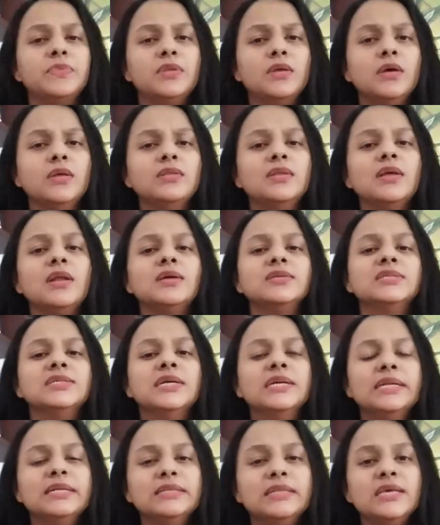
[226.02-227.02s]
there are
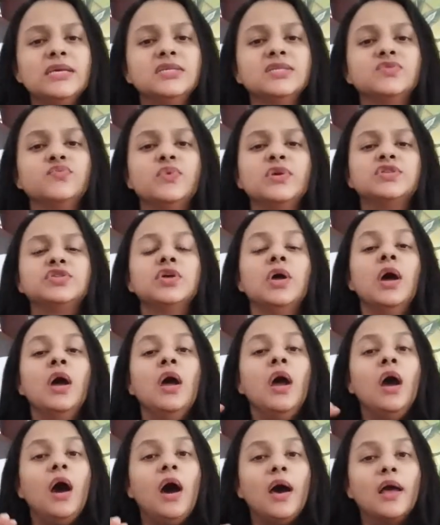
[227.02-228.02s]
certain things which
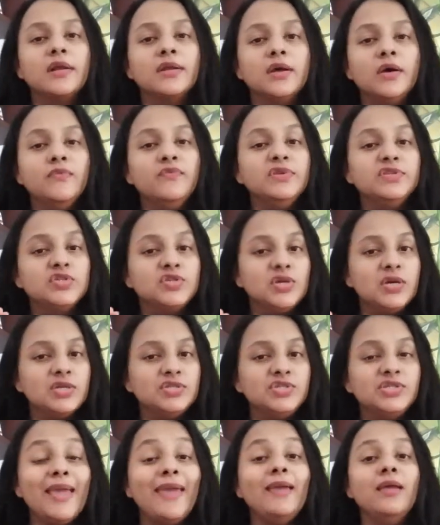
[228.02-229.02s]
are which uh,
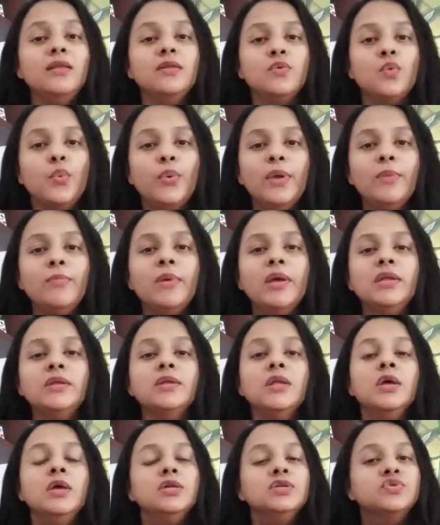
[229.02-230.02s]
chain
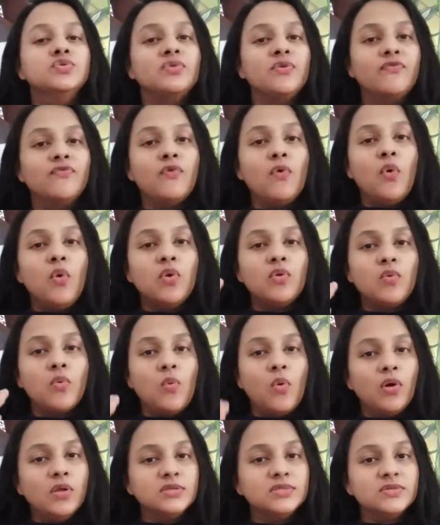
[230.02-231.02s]
women to the four
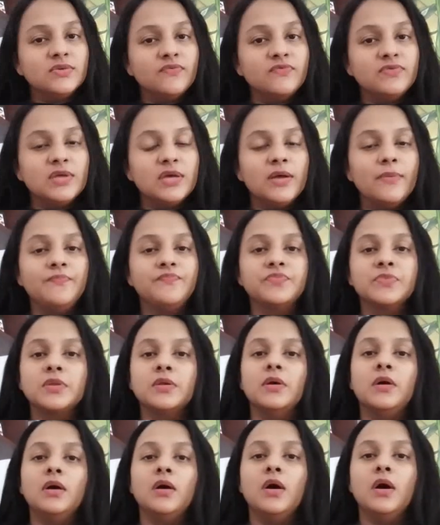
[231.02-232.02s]
walls of the
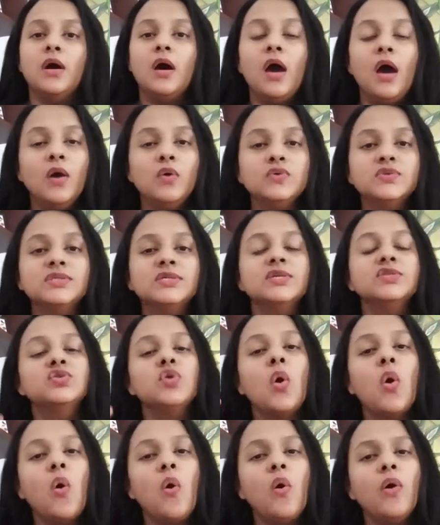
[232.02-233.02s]
uh, house
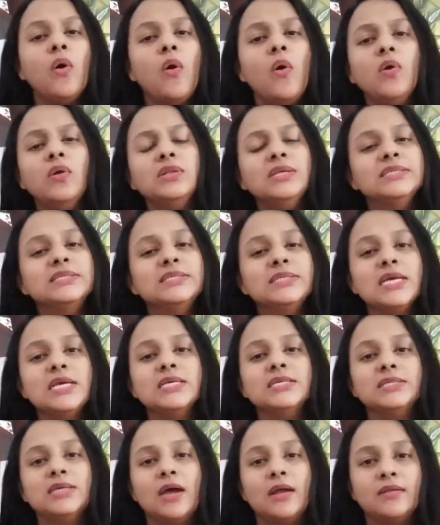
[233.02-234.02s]
so all these
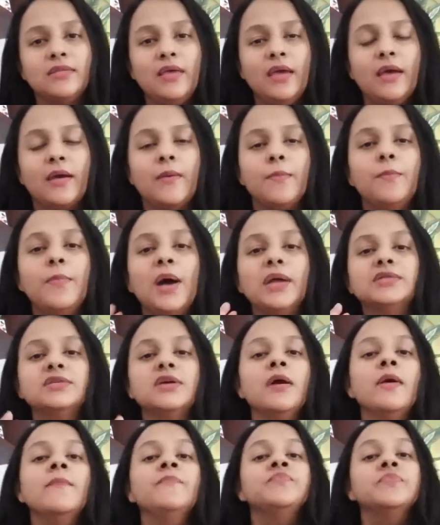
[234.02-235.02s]
things are there but
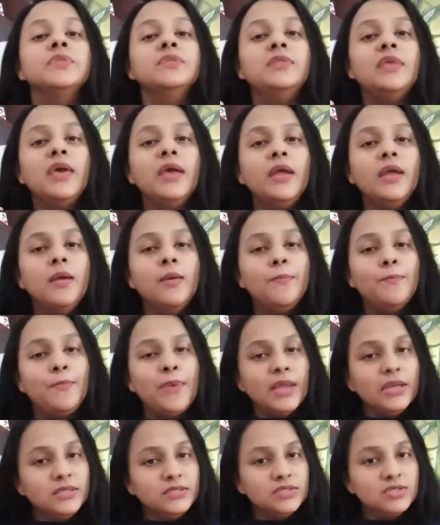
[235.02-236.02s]
they
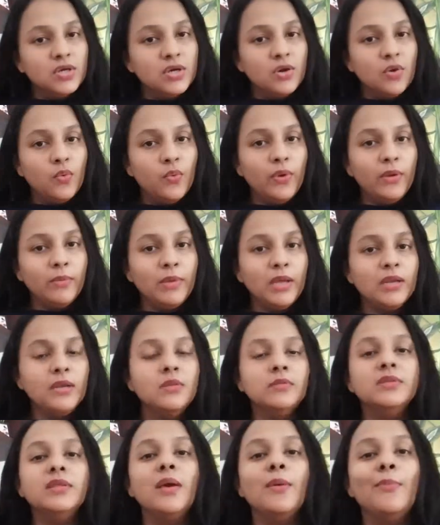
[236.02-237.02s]
bend
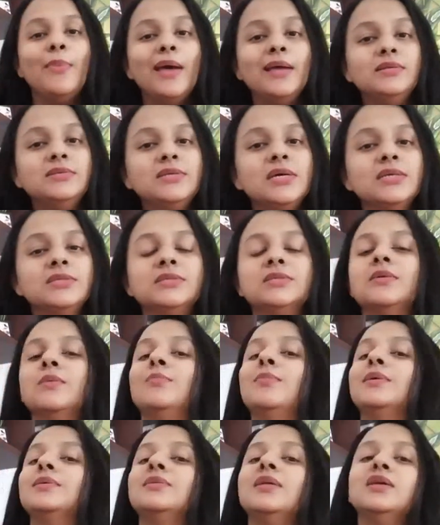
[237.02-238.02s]
women, they bend us,
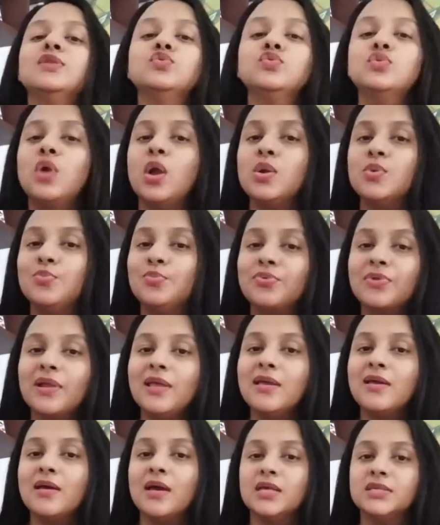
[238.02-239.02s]
but they do not
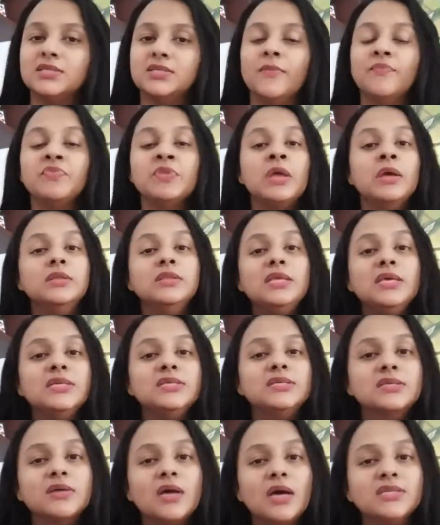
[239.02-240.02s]
break us.
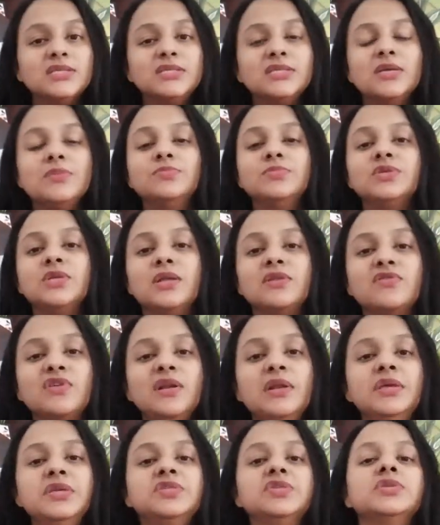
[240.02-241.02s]
These customs and
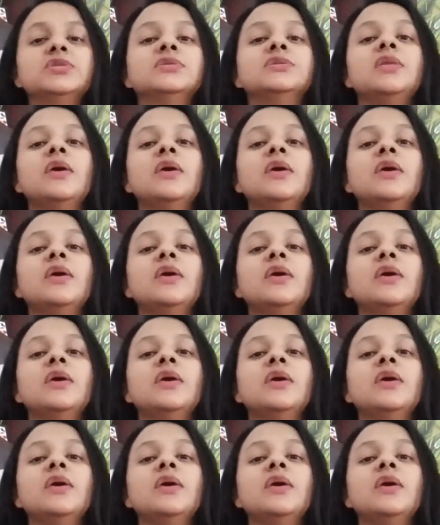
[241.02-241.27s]
traditions, they